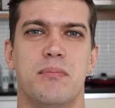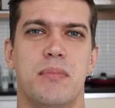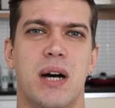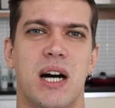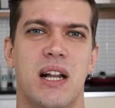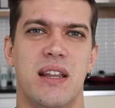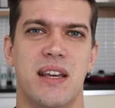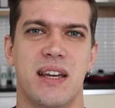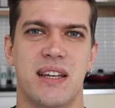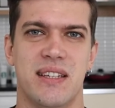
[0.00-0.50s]

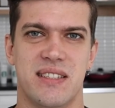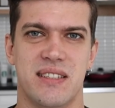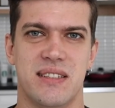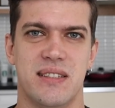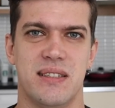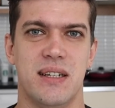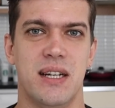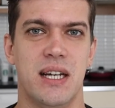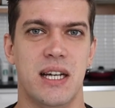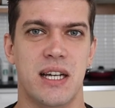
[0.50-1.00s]
Bali as
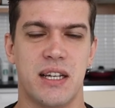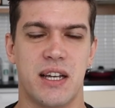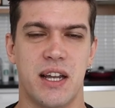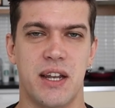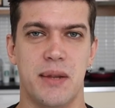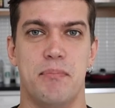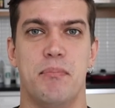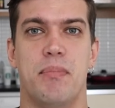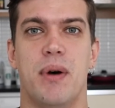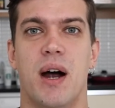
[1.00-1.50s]
a
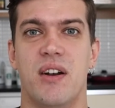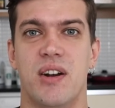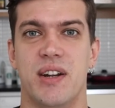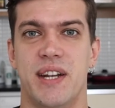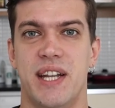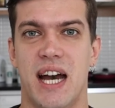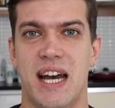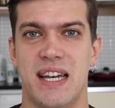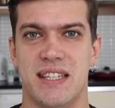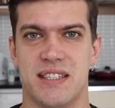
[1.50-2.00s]
kind of
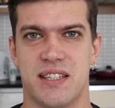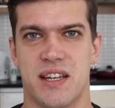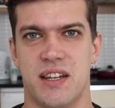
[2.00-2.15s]
paradise,